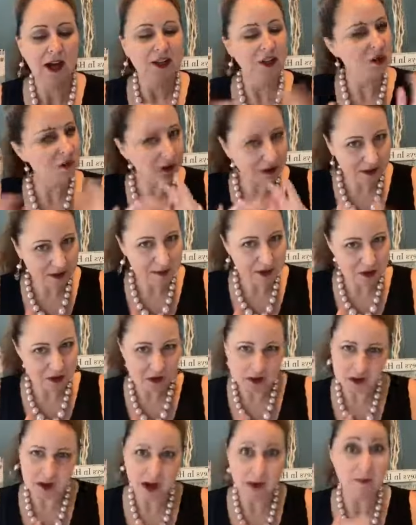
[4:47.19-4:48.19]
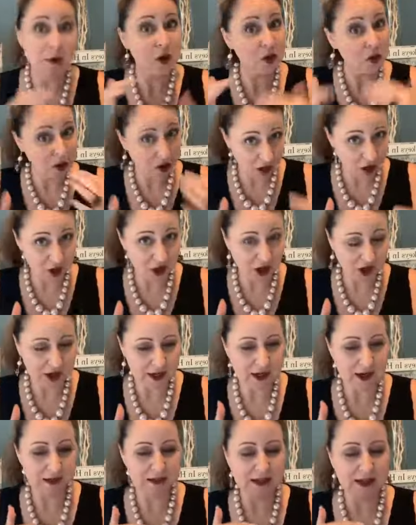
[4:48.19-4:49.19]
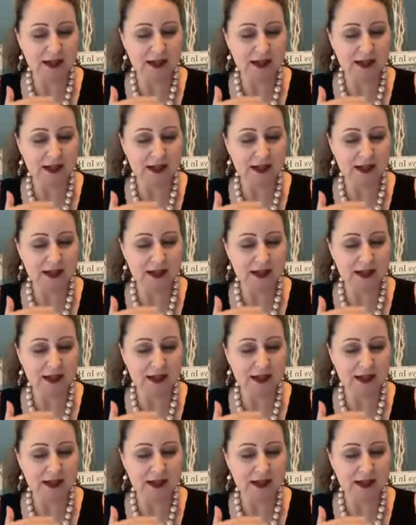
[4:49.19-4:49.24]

I don't recommend you do that, but you could.